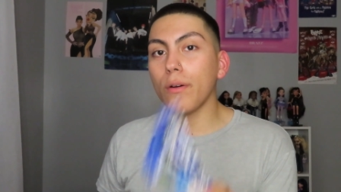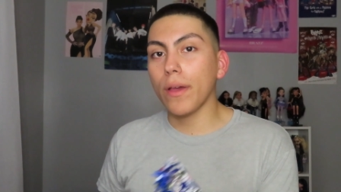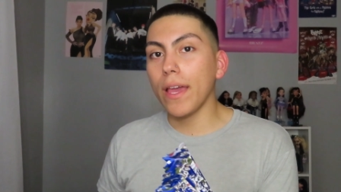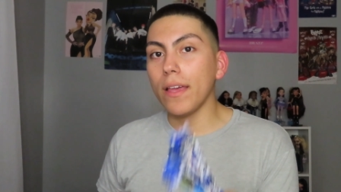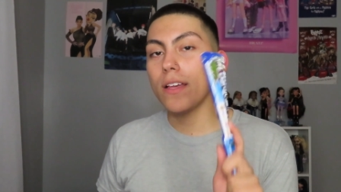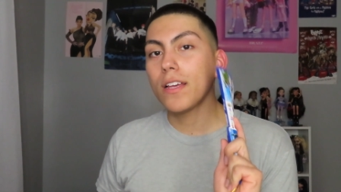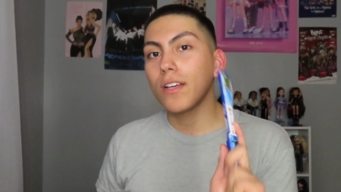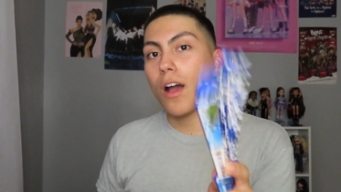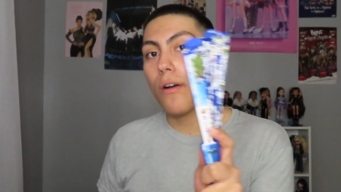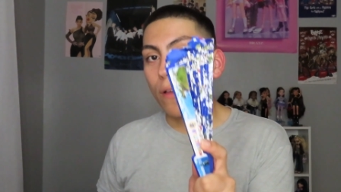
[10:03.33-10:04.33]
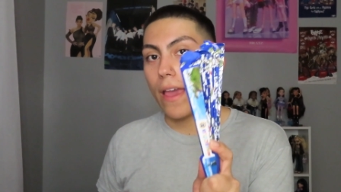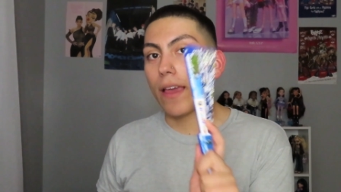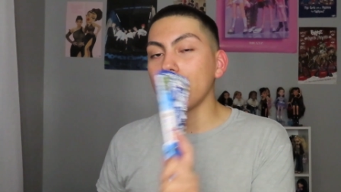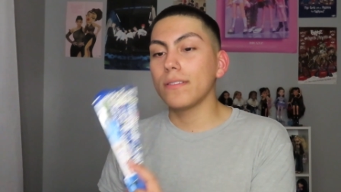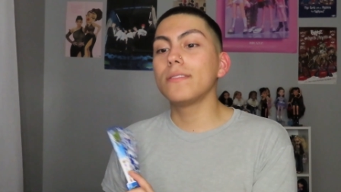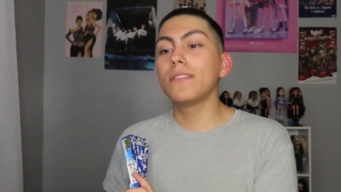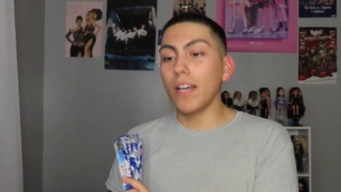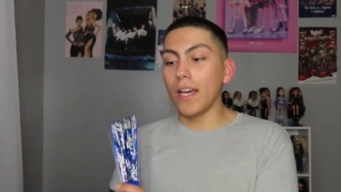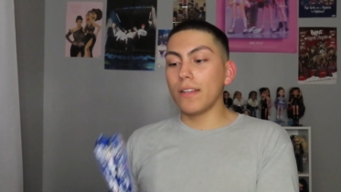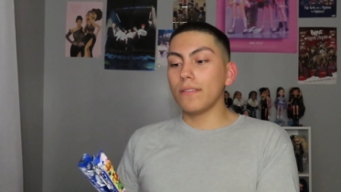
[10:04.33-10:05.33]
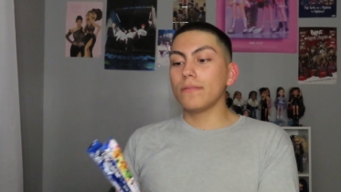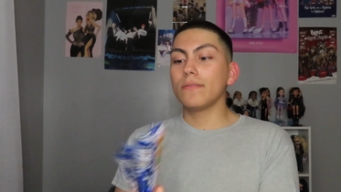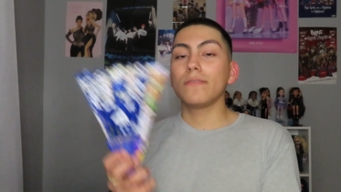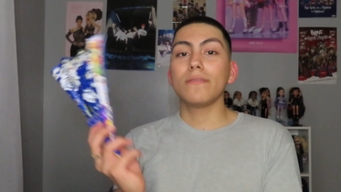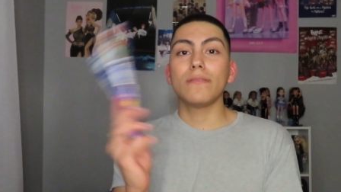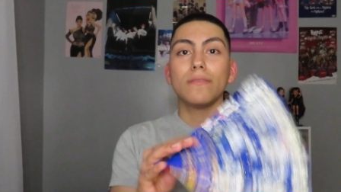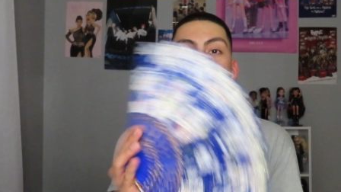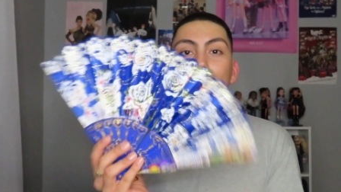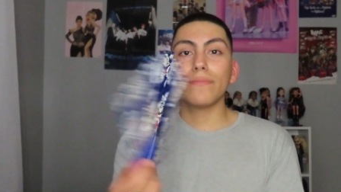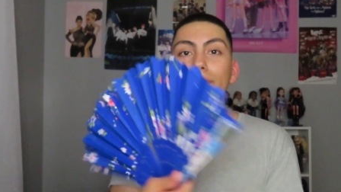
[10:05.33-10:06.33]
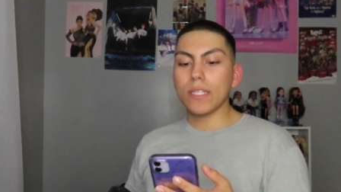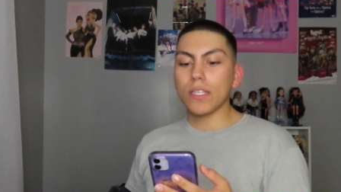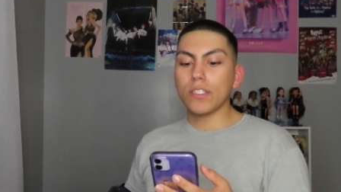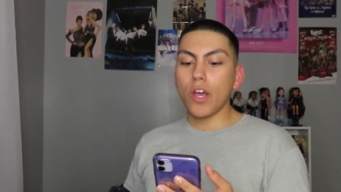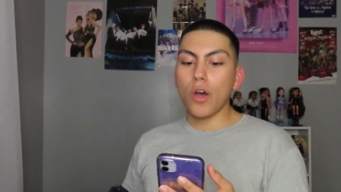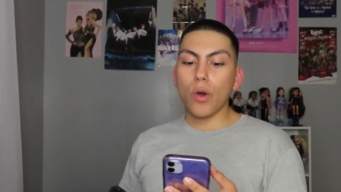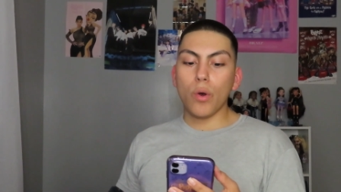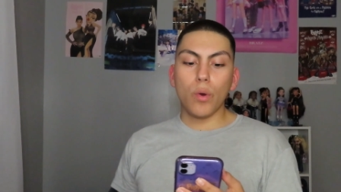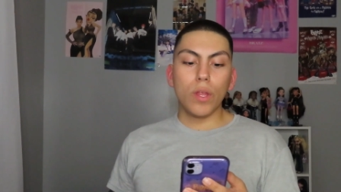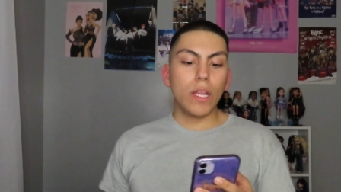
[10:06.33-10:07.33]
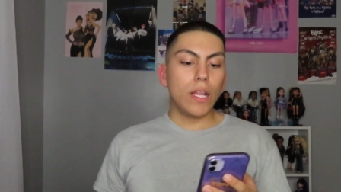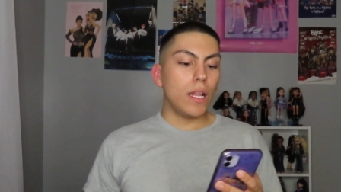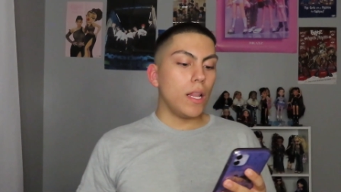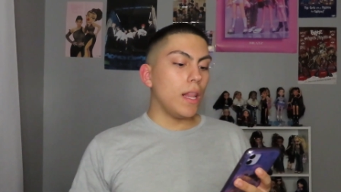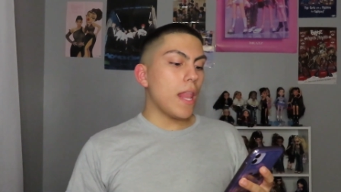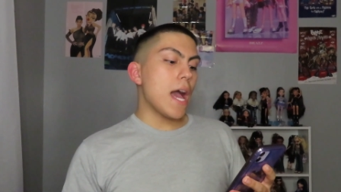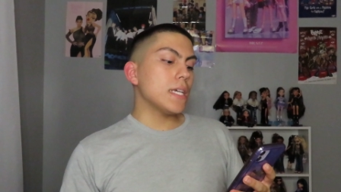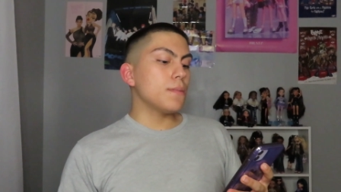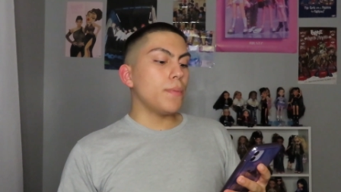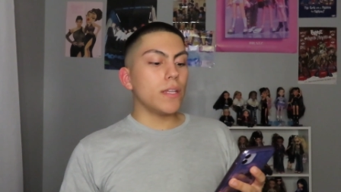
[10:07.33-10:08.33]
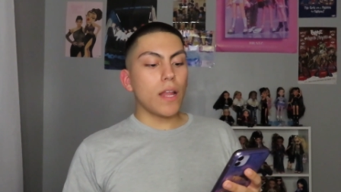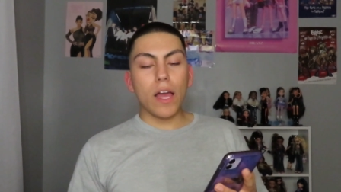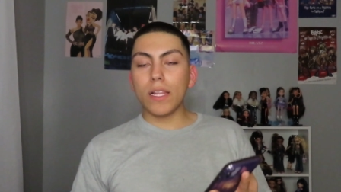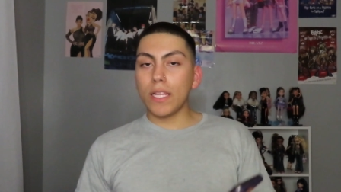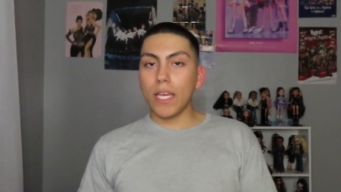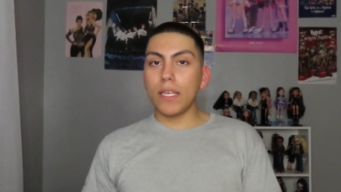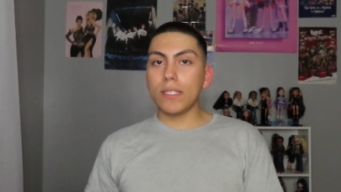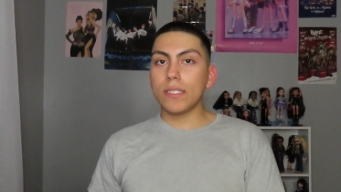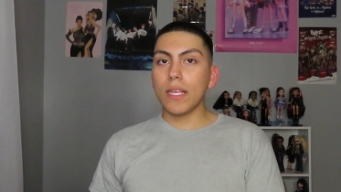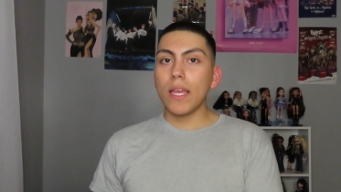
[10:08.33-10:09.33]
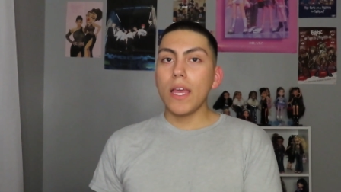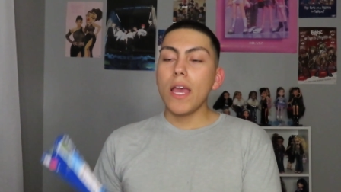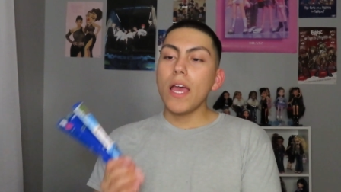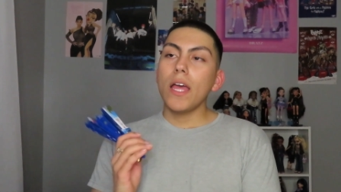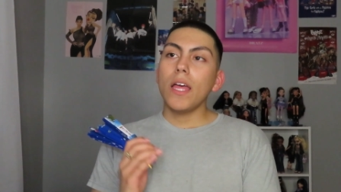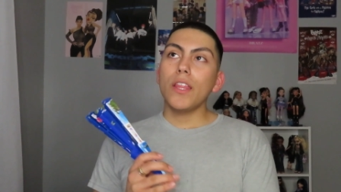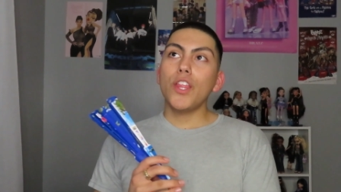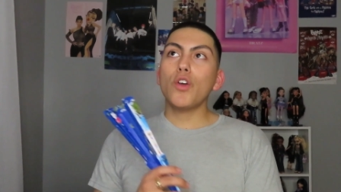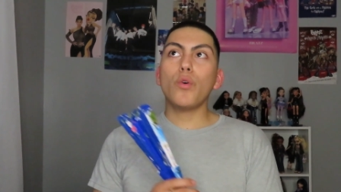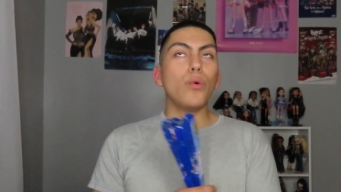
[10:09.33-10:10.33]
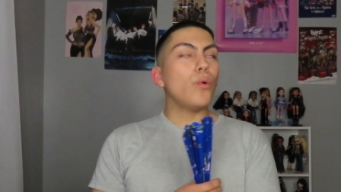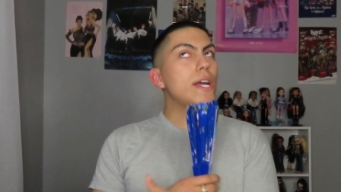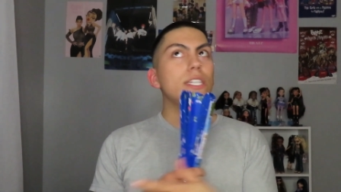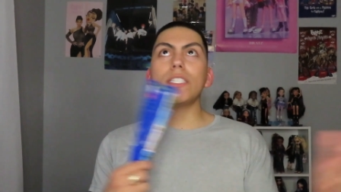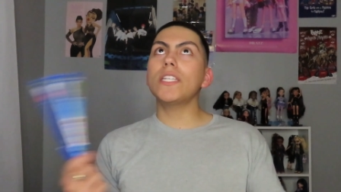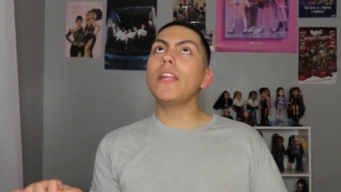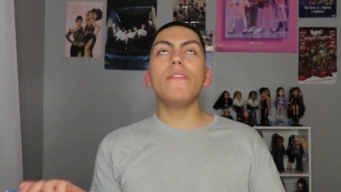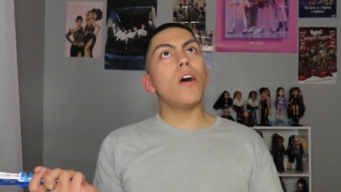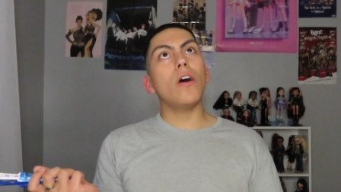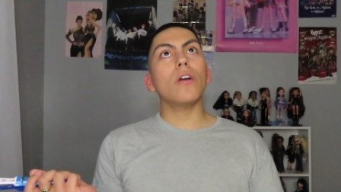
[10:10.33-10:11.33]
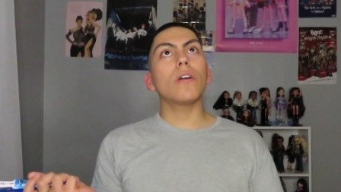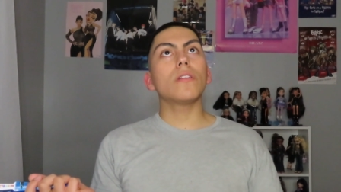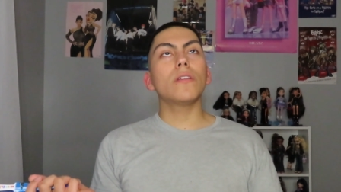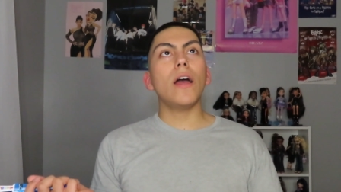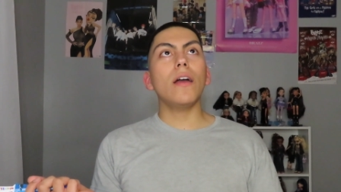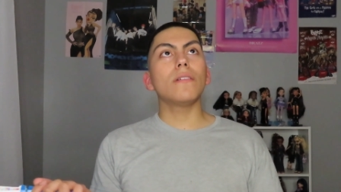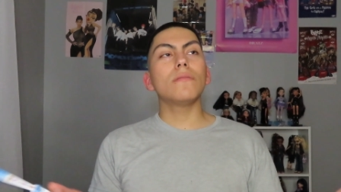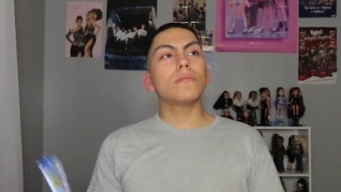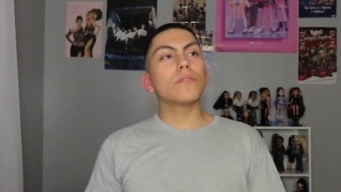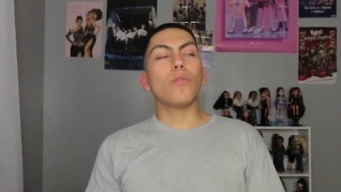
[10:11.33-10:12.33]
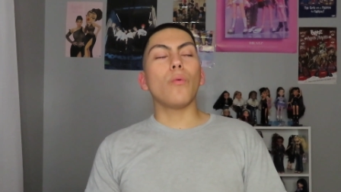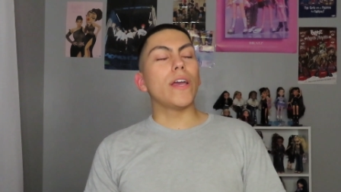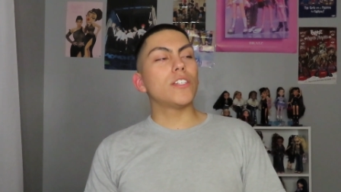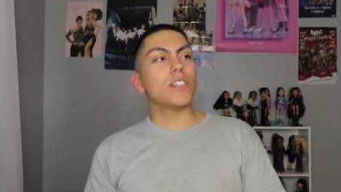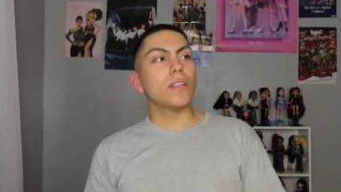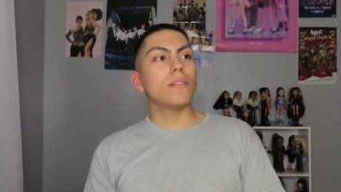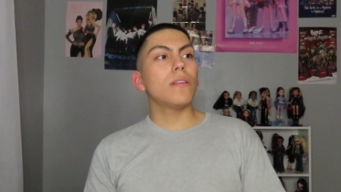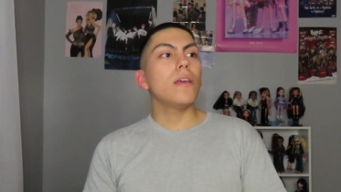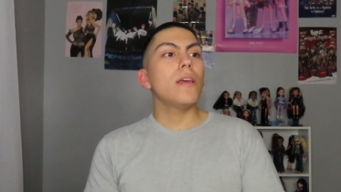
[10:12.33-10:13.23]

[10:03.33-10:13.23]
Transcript: Okay? Okay. Good. So last but not least, the question about not question.